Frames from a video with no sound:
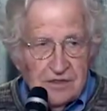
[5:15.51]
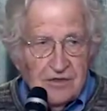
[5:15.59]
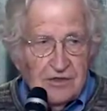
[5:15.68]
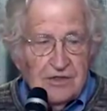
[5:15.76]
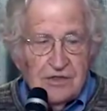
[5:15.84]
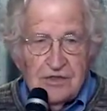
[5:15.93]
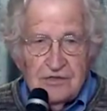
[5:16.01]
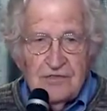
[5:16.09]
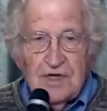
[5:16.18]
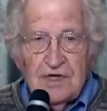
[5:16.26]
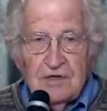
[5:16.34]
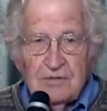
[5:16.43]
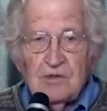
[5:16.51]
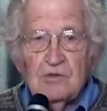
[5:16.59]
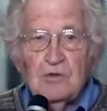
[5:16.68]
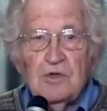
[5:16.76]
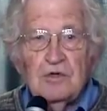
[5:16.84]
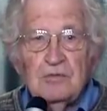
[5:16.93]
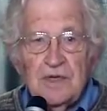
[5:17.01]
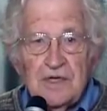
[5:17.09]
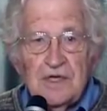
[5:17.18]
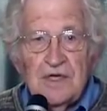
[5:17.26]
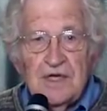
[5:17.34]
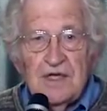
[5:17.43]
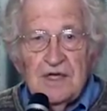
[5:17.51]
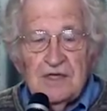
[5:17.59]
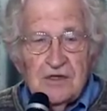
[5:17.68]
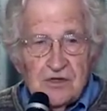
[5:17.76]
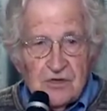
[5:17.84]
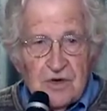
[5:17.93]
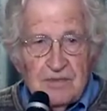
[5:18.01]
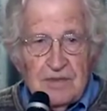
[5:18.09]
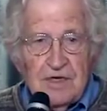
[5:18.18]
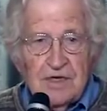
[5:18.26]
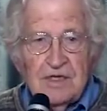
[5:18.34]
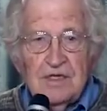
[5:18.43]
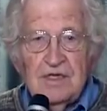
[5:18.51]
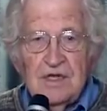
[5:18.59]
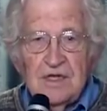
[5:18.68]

goods available will be distributed